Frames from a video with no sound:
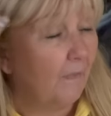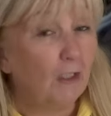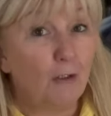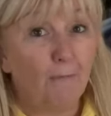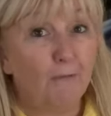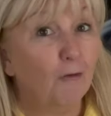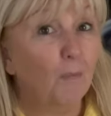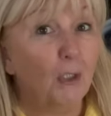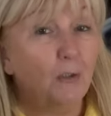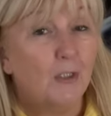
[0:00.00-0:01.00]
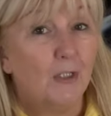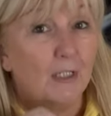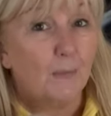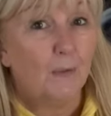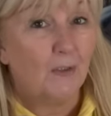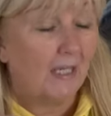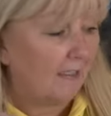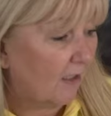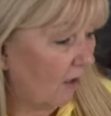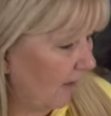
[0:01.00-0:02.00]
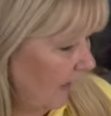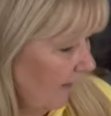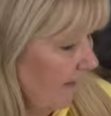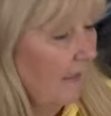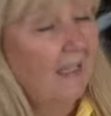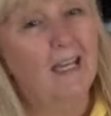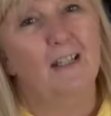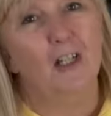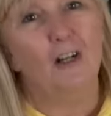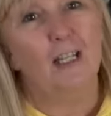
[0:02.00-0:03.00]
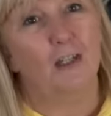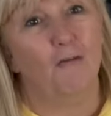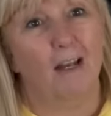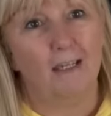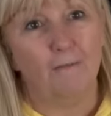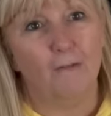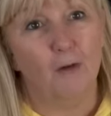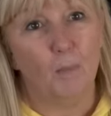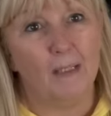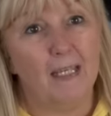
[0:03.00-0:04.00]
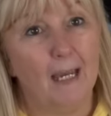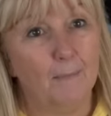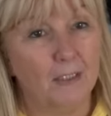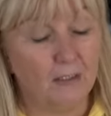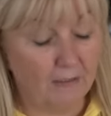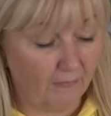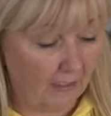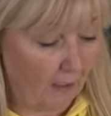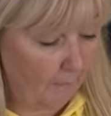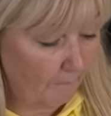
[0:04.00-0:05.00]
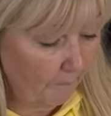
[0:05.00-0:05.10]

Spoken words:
traveling from Luton as well to Antalya. Antalya's great. If you've not been, absolutely definitely go.